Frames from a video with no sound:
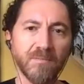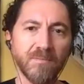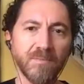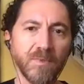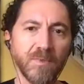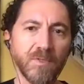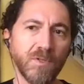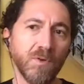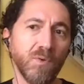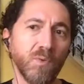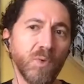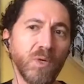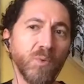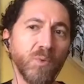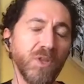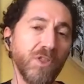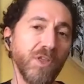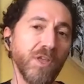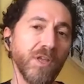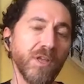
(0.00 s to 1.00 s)
So when we
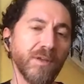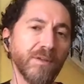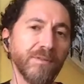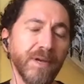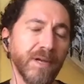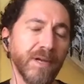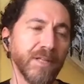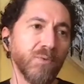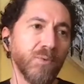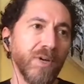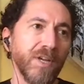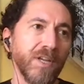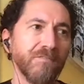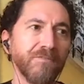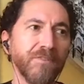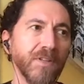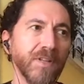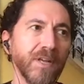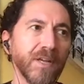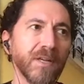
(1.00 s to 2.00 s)
think that way, I
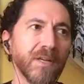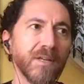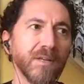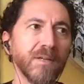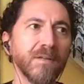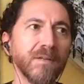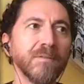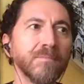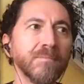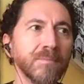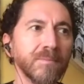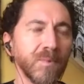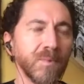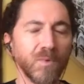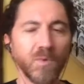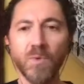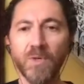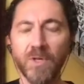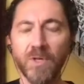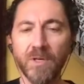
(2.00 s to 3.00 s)
feel like
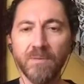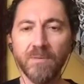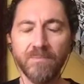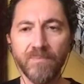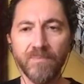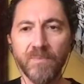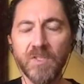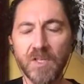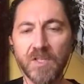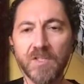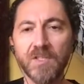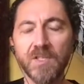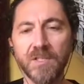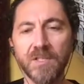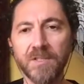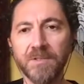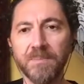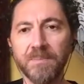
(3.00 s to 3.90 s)
we're succeeding.